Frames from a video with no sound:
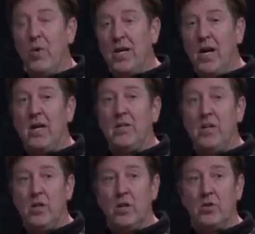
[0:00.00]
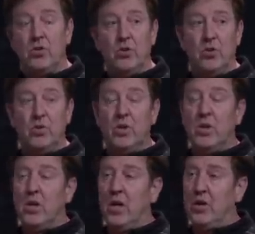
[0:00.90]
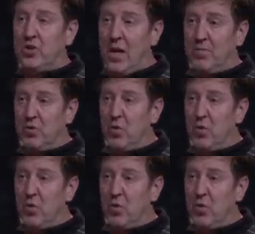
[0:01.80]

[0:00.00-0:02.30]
we get here to uh, chapter